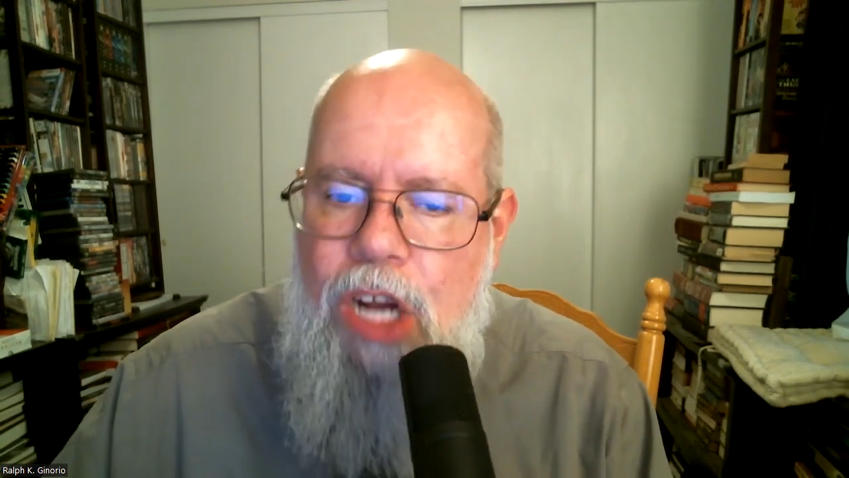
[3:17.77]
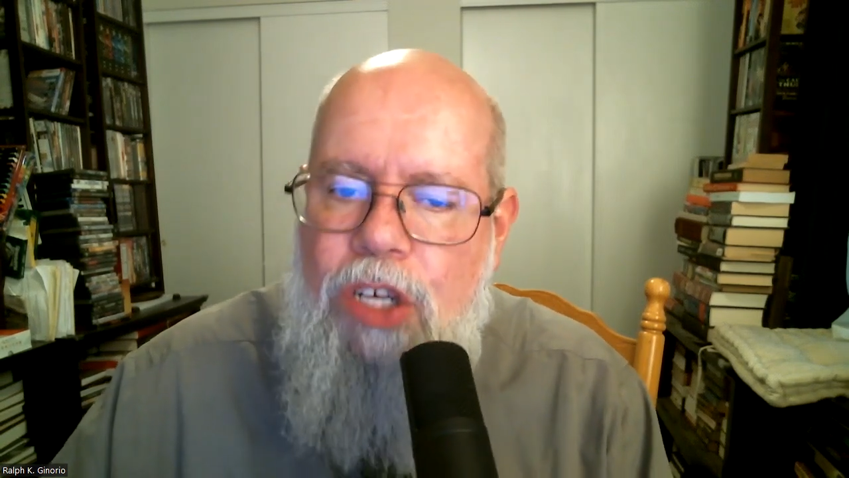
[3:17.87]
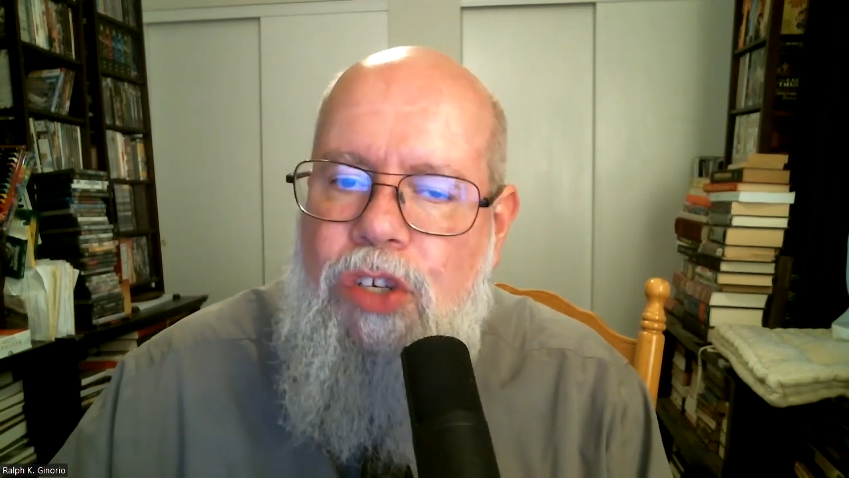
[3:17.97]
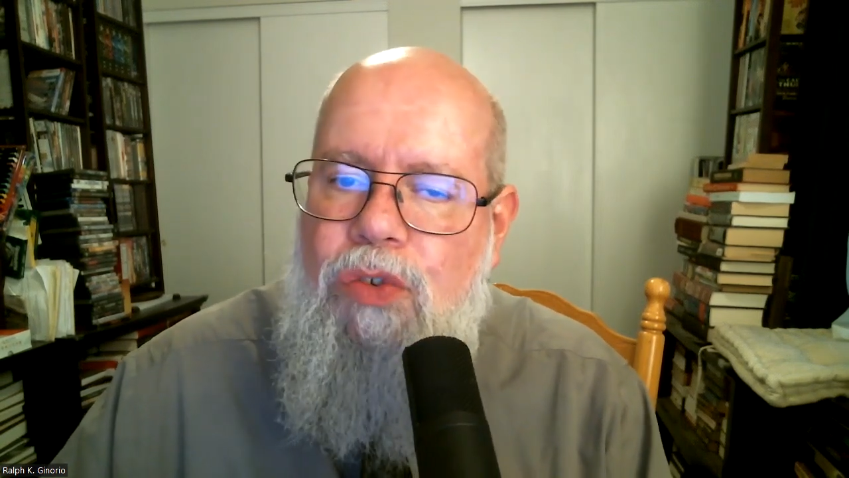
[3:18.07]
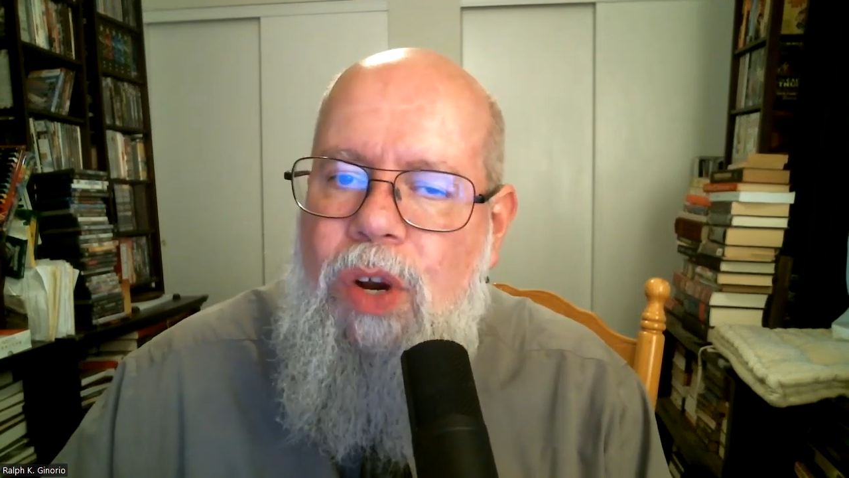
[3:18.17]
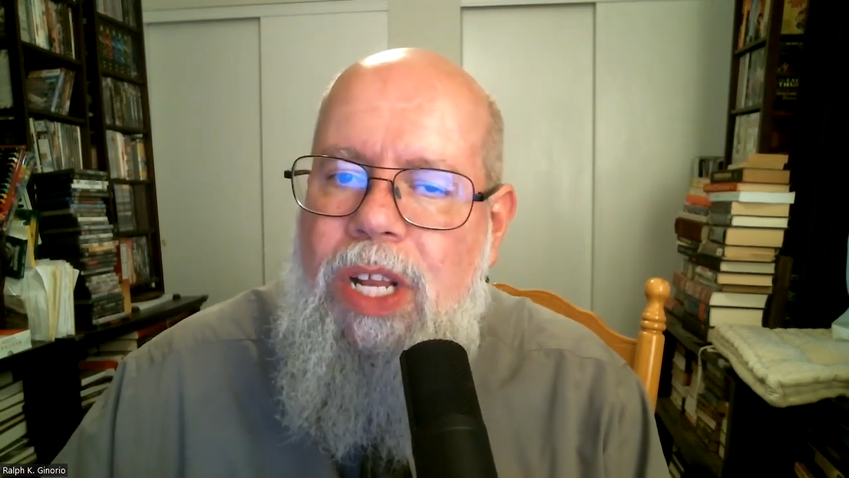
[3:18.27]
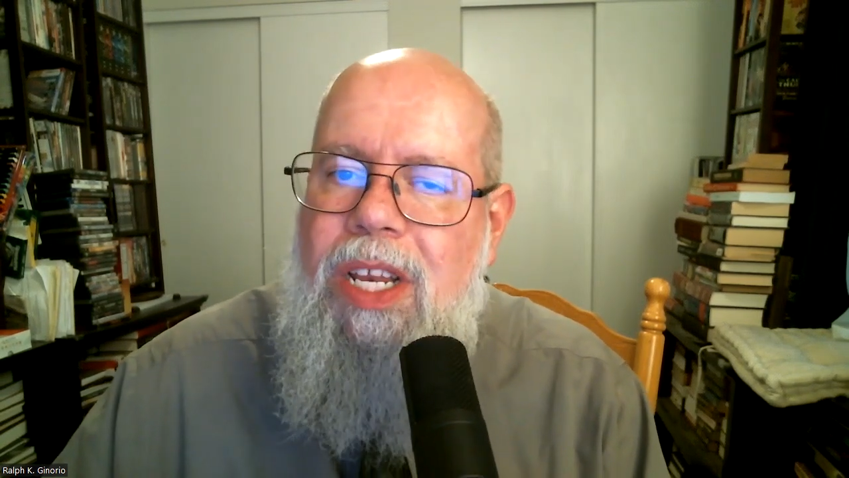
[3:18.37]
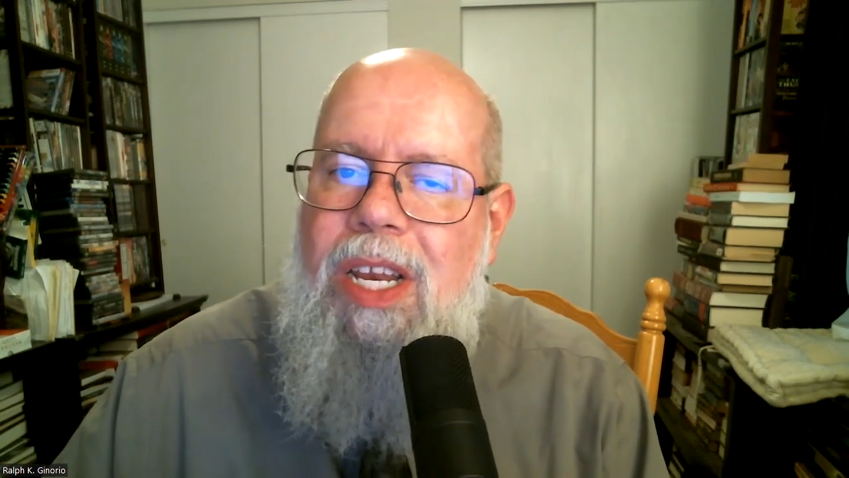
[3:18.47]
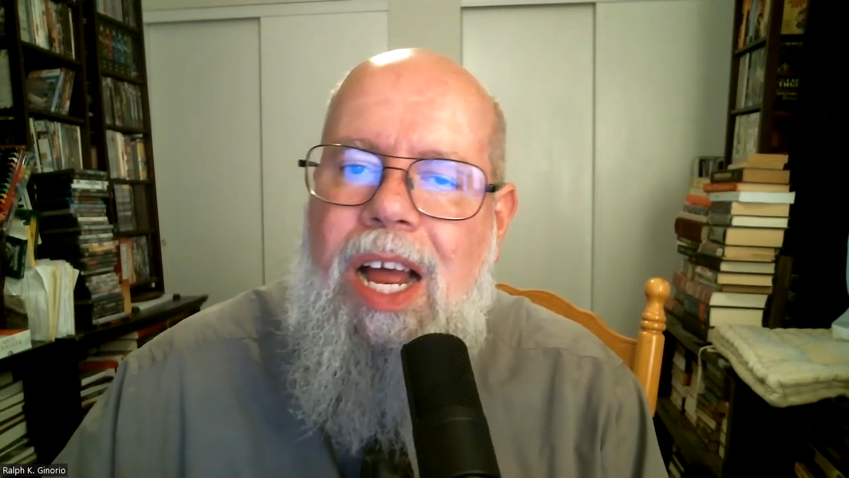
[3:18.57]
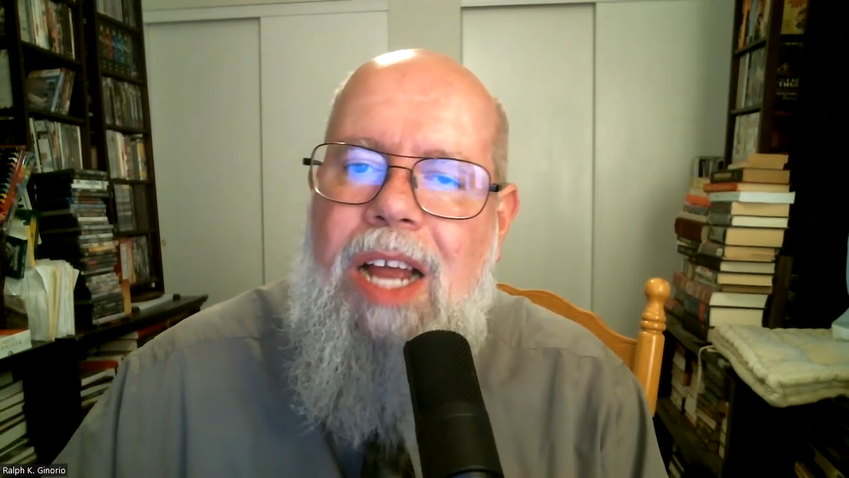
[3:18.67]
destroyed
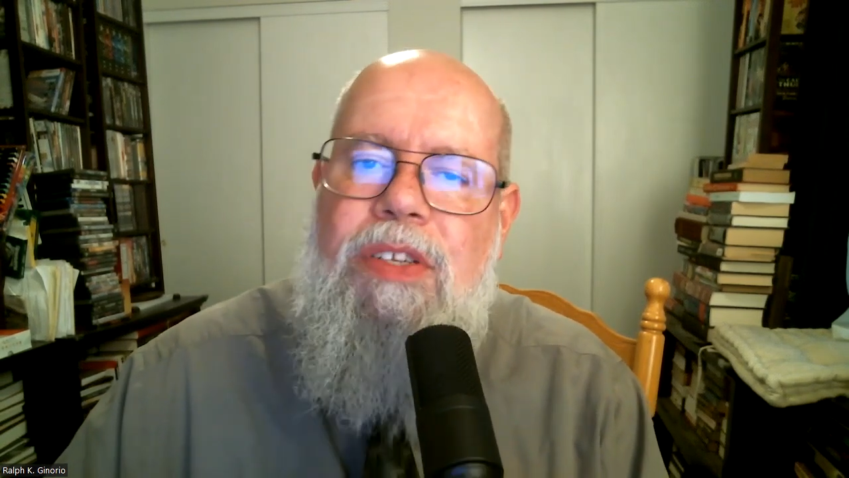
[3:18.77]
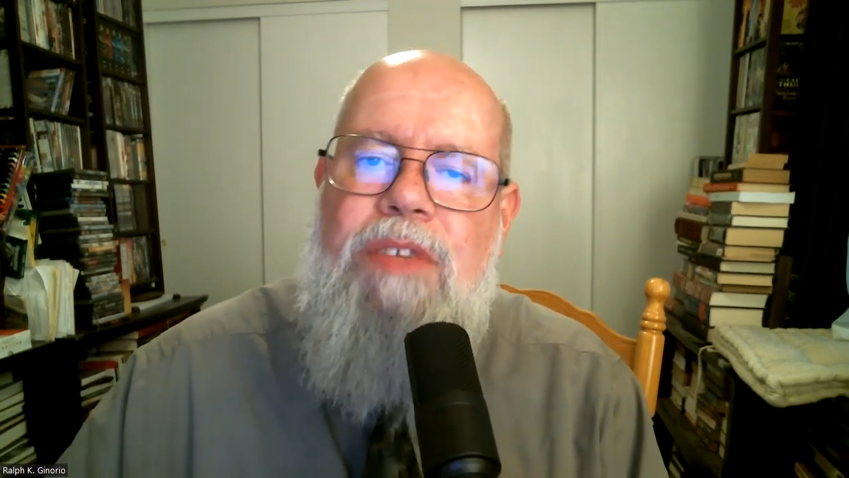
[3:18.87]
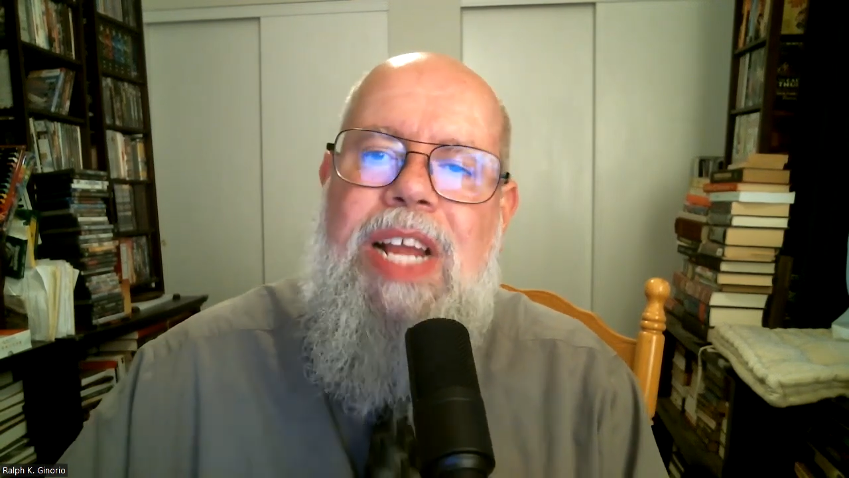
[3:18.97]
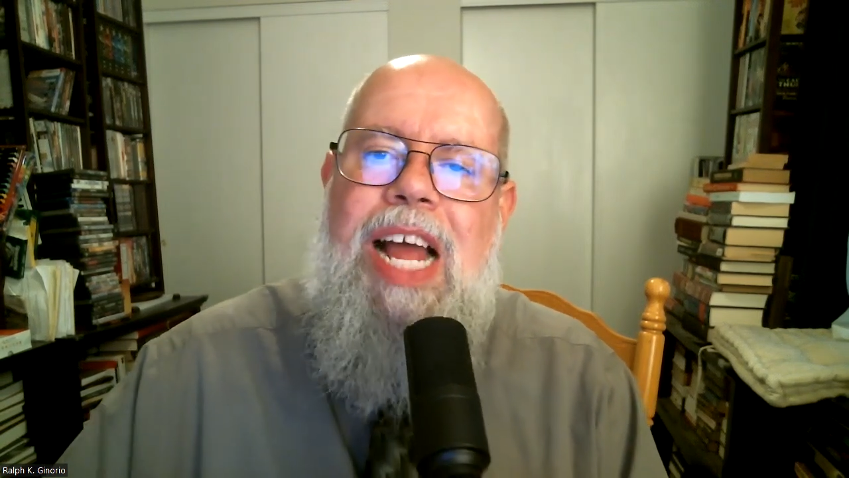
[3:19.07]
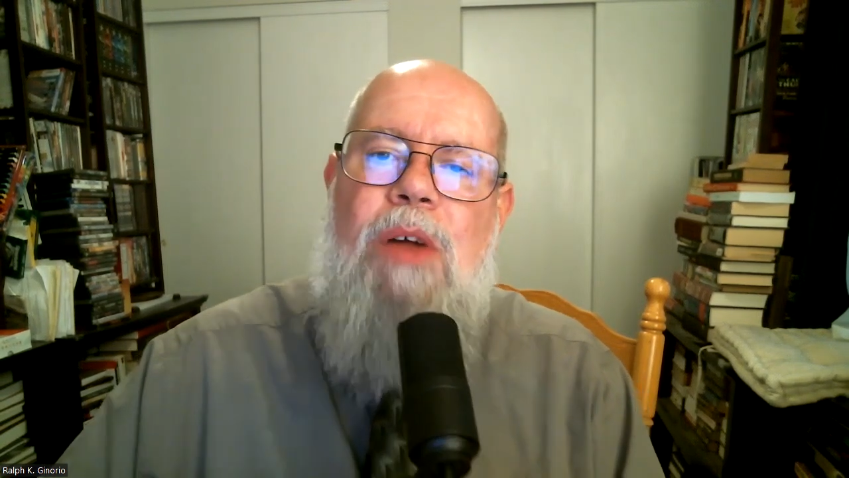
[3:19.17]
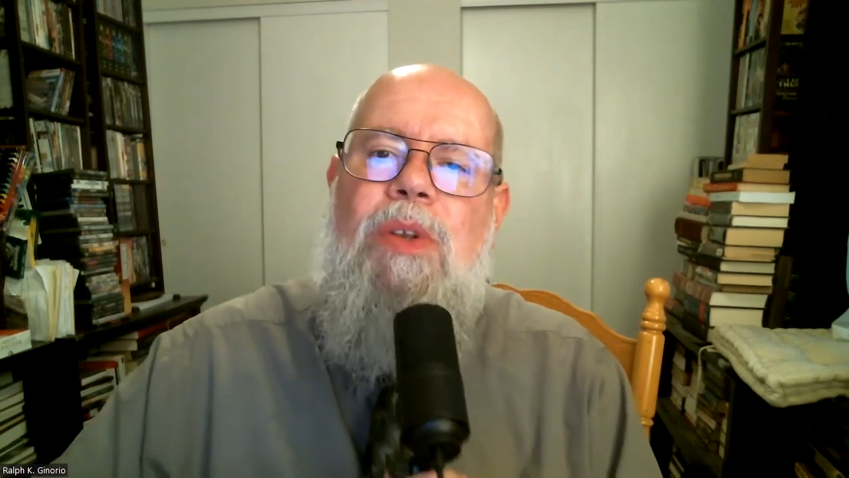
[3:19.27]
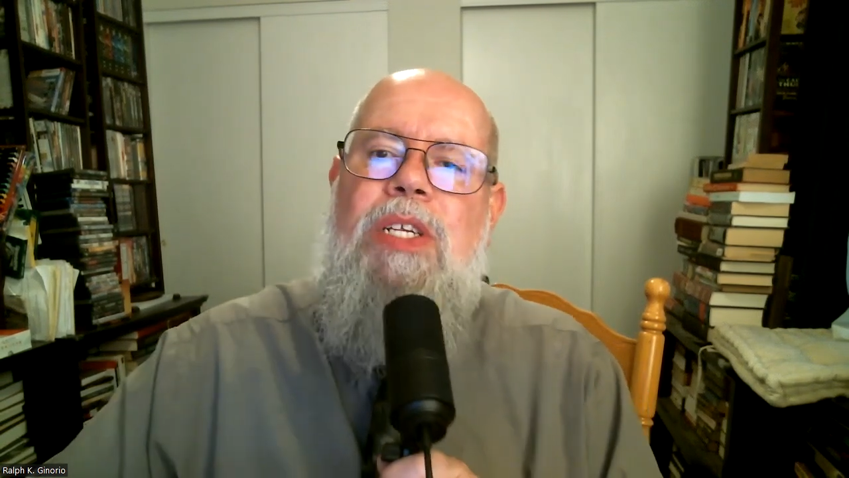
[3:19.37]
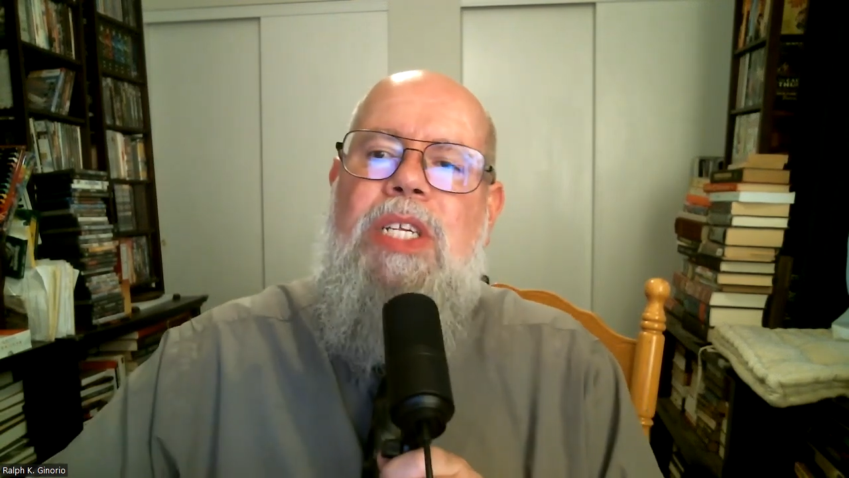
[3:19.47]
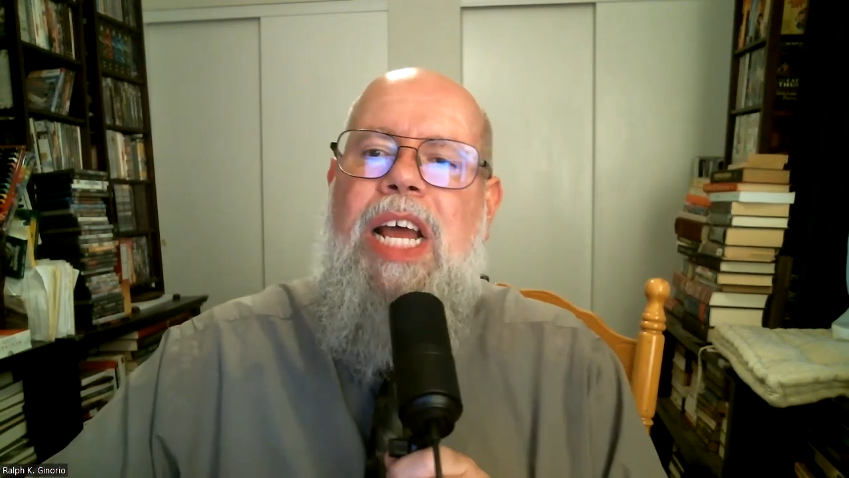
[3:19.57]
the lives of countless